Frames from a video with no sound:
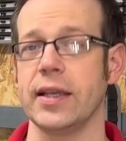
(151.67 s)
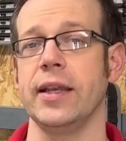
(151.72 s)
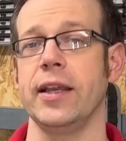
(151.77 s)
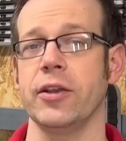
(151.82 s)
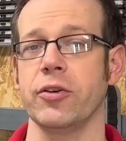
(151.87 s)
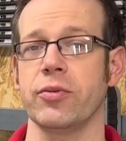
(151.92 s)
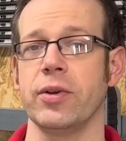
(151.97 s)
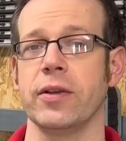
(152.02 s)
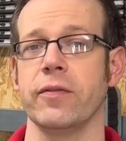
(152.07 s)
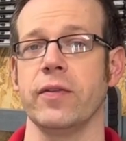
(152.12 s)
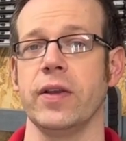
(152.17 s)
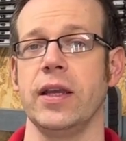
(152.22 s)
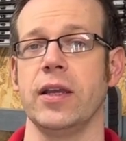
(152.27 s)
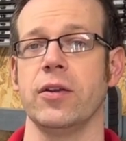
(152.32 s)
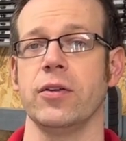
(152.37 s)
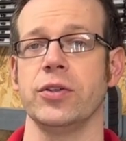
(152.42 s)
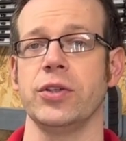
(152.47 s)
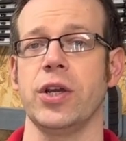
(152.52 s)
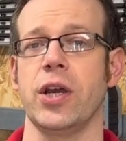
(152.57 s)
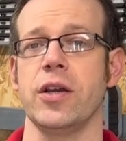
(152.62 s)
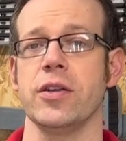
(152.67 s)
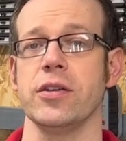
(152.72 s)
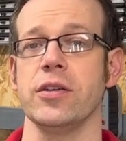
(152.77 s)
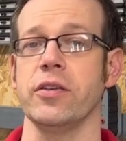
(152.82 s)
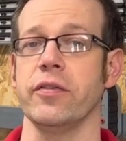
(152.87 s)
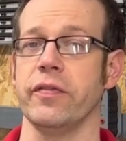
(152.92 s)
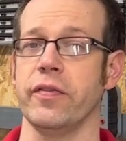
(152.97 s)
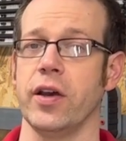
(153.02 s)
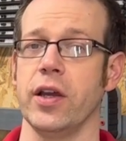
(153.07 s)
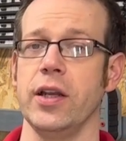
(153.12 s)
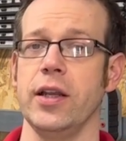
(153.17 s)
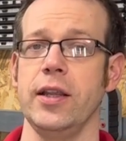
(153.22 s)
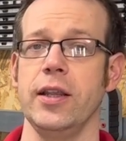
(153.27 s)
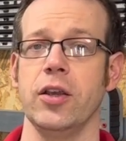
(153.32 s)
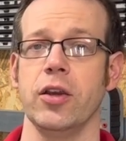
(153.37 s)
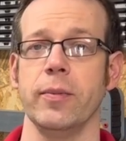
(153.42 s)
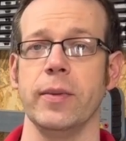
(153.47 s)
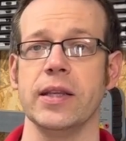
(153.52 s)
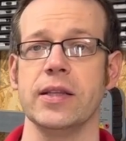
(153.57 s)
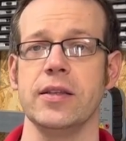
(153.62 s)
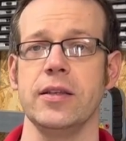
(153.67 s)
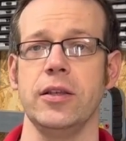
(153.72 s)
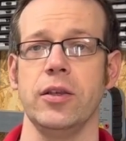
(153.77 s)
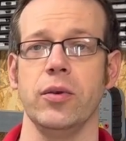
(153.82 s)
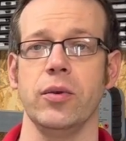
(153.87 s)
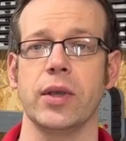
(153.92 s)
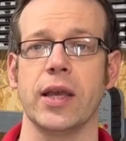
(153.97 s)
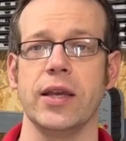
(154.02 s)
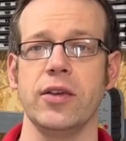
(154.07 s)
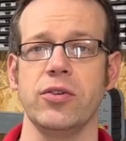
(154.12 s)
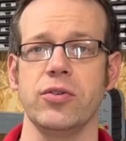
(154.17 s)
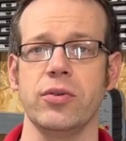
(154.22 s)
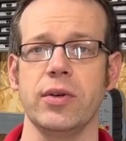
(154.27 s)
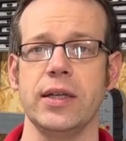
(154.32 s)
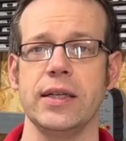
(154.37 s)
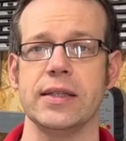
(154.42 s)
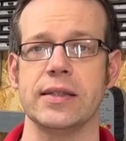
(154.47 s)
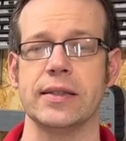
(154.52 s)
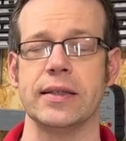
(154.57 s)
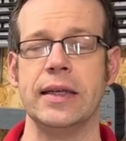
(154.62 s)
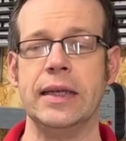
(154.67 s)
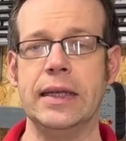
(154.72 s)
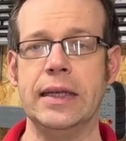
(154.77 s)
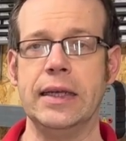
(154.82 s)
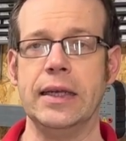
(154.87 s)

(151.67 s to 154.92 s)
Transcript: electric vehicle chargers finally coming to U K streets.